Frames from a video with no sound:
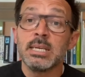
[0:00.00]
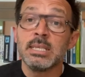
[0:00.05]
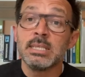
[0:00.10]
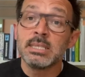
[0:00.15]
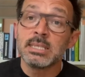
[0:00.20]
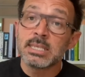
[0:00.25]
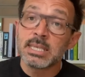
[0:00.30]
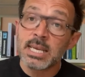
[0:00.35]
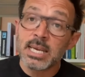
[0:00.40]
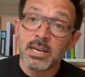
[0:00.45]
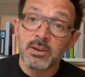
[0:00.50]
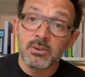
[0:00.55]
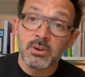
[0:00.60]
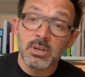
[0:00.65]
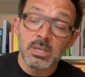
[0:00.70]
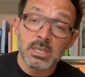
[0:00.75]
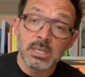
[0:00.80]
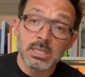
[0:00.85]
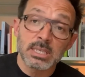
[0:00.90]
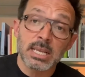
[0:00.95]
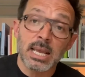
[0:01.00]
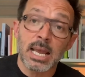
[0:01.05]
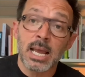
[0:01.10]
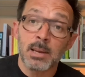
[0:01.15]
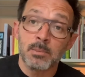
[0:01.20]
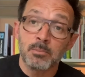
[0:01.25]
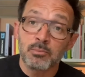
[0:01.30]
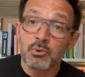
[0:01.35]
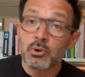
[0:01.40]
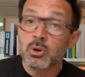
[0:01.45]
interiors
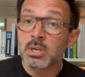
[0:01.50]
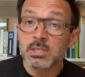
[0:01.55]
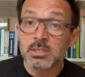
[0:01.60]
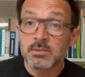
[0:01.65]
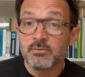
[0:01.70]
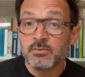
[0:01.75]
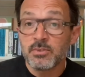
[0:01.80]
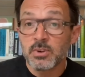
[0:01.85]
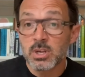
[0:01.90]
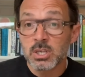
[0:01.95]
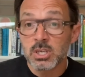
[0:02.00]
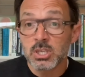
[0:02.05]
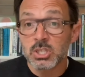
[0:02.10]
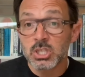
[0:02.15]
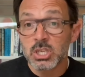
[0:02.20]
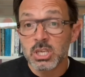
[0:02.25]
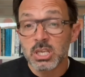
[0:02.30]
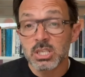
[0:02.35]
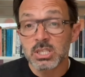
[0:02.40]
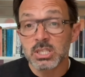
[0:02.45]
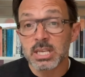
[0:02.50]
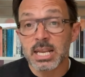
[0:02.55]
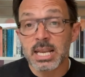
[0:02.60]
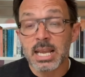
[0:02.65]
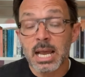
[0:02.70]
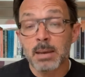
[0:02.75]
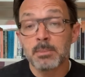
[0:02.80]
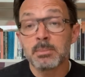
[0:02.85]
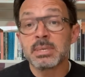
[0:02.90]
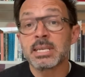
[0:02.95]
and product and furniture to
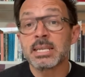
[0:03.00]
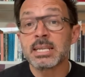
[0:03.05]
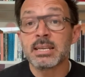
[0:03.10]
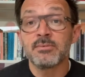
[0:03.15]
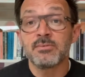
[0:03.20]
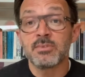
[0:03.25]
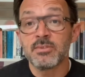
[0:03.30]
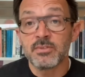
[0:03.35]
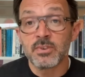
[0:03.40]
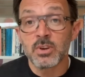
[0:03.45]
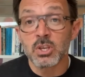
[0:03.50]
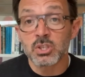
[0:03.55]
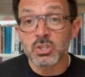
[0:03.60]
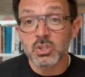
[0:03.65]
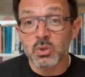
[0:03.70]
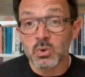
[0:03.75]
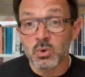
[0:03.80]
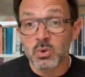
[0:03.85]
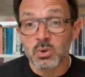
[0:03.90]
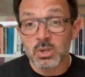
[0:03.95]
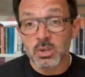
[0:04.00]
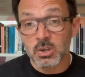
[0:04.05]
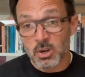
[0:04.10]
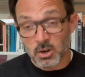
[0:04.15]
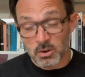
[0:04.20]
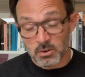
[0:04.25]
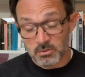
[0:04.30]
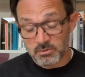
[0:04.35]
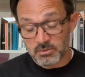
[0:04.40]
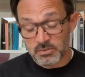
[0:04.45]
come in and give the first talk
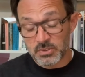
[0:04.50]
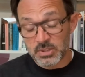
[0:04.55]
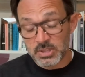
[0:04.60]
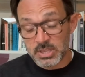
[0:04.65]
of